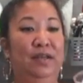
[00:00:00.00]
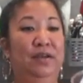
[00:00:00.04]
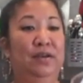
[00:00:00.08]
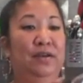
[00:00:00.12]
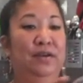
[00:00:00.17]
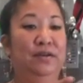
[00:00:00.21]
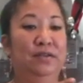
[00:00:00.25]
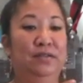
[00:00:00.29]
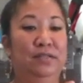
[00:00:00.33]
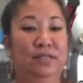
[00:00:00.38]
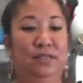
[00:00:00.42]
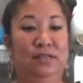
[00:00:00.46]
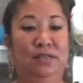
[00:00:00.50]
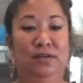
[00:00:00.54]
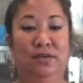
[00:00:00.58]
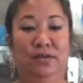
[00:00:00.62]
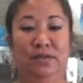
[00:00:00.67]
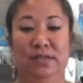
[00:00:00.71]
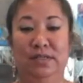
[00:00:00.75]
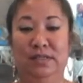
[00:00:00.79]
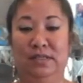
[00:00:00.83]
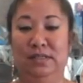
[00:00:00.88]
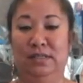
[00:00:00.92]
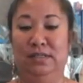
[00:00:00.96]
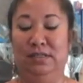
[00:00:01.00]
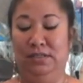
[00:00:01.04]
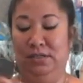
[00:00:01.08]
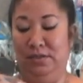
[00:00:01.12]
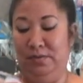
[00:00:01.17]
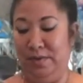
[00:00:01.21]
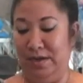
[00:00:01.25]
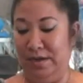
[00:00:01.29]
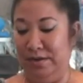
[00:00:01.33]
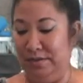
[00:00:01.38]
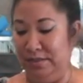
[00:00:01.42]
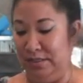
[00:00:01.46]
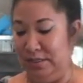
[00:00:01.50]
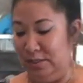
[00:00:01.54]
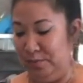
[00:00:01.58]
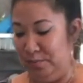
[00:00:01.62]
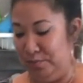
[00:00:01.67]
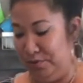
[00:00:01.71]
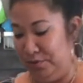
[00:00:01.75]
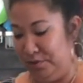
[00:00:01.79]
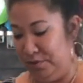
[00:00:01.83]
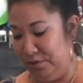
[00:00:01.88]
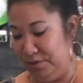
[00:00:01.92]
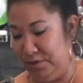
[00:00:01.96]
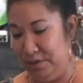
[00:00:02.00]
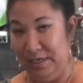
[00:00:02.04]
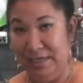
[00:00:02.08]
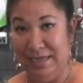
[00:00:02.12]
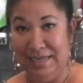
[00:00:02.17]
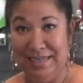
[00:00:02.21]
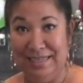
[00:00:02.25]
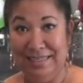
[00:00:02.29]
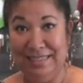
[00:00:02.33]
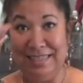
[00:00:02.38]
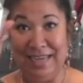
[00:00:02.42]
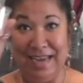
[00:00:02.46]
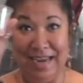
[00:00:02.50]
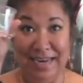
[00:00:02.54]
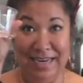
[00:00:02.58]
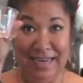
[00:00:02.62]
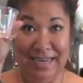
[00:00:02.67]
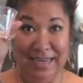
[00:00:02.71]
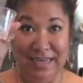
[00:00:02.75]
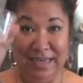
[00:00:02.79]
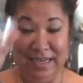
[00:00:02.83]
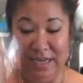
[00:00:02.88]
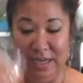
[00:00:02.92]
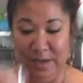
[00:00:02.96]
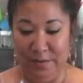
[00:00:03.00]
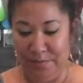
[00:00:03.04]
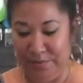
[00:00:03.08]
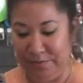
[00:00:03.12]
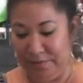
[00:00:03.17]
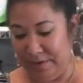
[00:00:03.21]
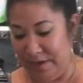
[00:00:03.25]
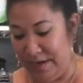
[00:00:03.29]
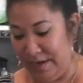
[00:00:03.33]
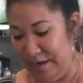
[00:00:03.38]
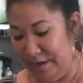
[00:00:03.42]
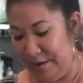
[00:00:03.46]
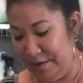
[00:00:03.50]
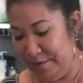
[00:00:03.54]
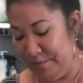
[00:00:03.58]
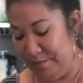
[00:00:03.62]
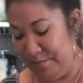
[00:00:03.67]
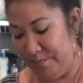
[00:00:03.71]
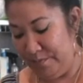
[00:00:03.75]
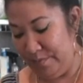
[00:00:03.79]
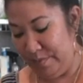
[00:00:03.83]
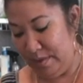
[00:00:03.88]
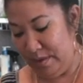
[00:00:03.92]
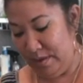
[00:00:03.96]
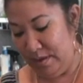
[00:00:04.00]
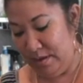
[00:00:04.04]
right here, so this is 2 ounces per tiny cup, right?